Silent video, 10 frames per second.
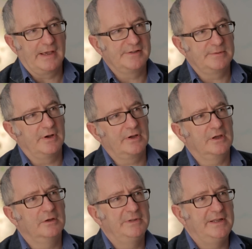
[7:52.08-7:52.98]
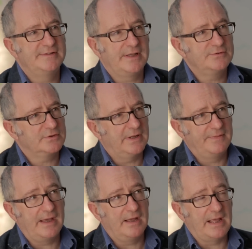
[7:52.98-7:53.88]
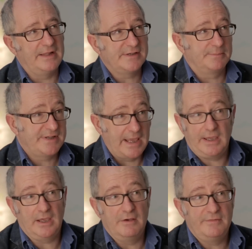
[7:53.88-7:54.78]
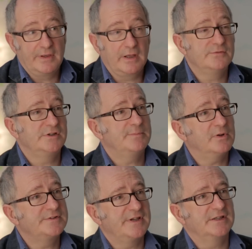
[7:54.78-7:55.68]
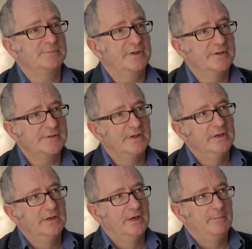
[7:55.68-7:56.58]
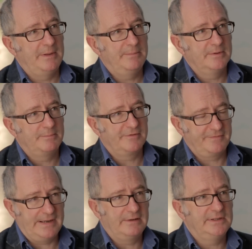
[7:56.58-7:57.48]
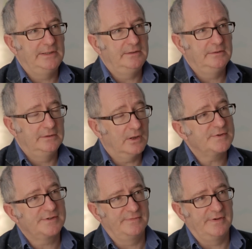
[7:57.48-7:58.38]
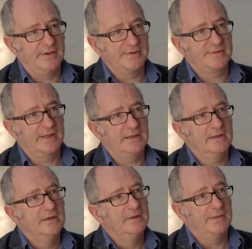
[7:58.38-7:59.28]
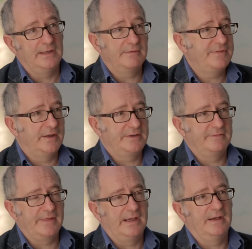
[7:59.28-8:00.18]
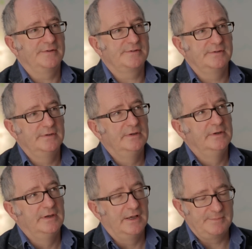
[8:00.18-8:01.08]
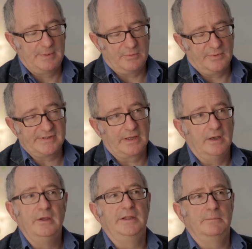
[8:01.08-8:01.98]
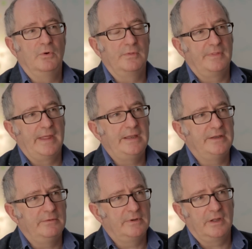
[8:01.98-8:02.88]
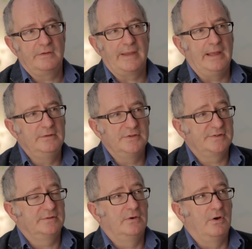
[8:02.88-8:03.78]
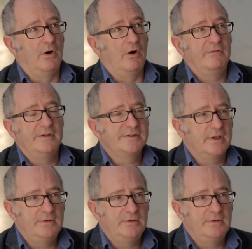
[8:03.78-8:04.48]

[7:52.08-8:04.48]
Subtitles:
of the housing market are completely central, and that ends up taking over the country's politics because people are profoundly loss averse. They love the idea of their house, as people were saying, earning more than they do and kind of just of its